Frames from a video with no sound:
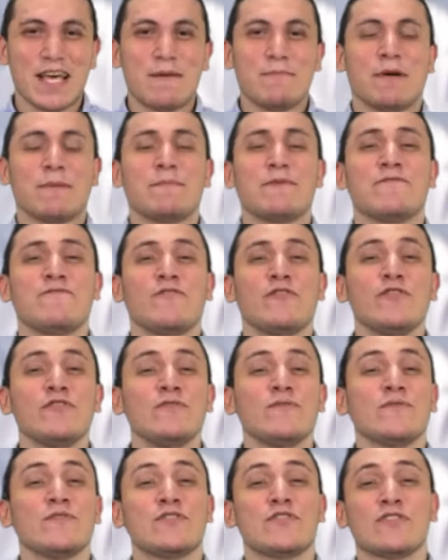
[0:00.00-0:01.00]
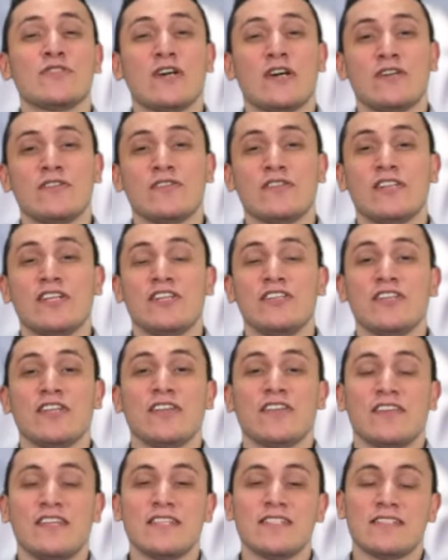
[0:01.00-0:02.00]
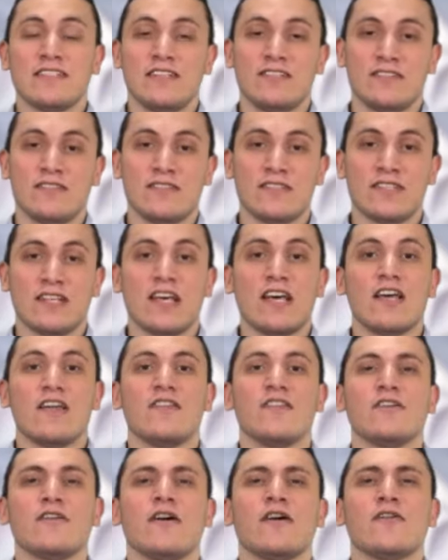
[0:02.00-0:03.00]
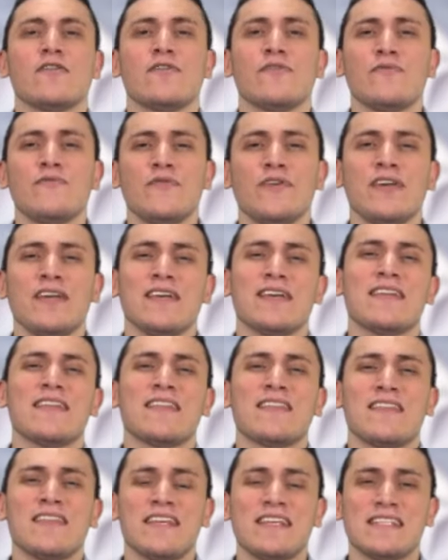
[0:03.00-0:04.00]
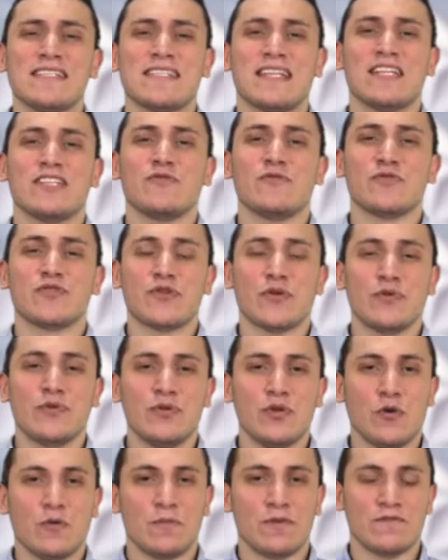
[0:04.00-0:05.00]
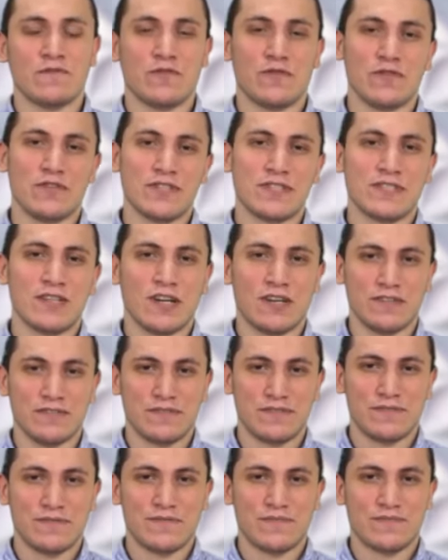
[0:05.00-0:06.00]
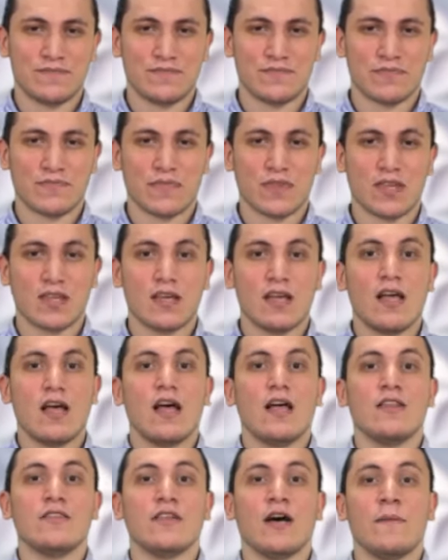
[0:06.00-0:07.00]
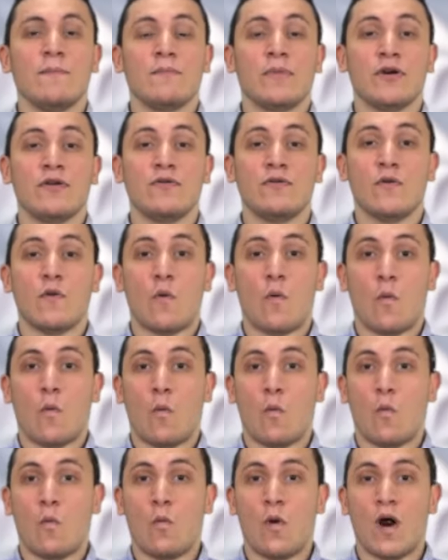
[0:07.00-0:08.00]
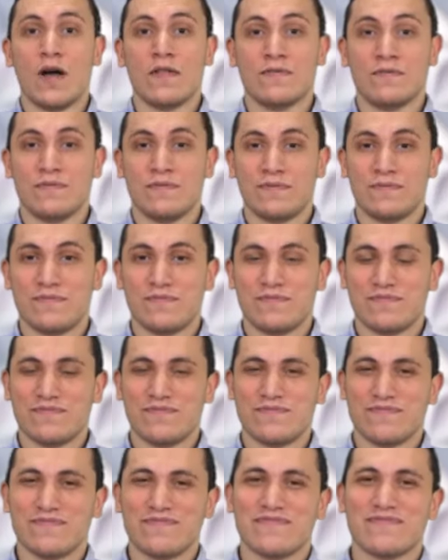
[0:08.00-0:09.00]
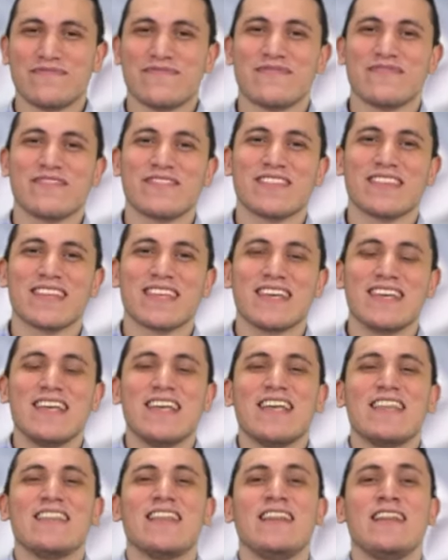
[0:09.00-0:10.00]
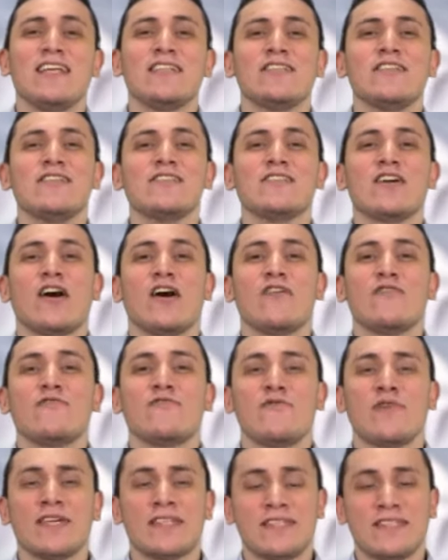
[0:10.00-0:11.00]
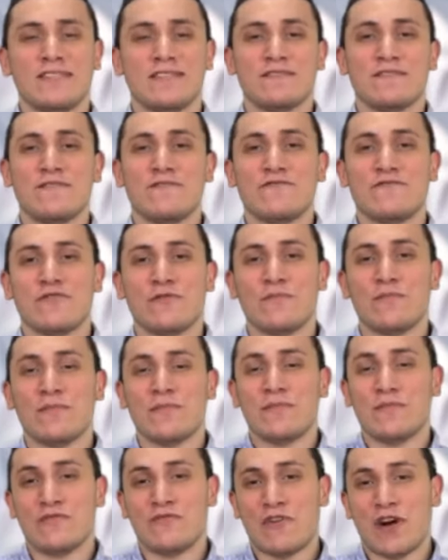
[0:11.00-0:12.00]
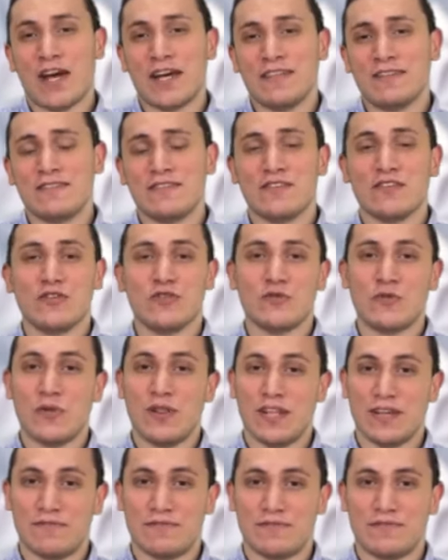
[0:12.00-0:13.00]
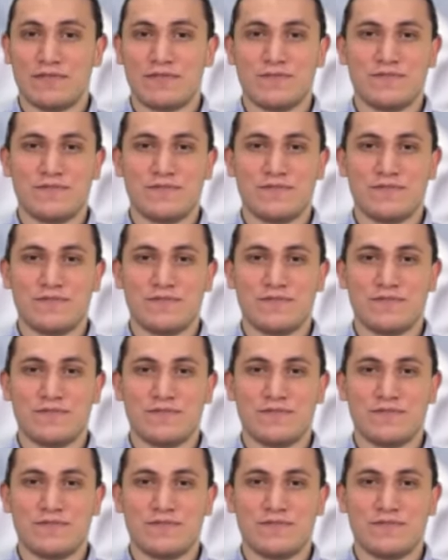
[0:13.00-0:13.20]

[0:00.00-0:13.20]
But before you start learning these letters, there are 3 things that you should know before you start. Number 1. The letters are written from right to left.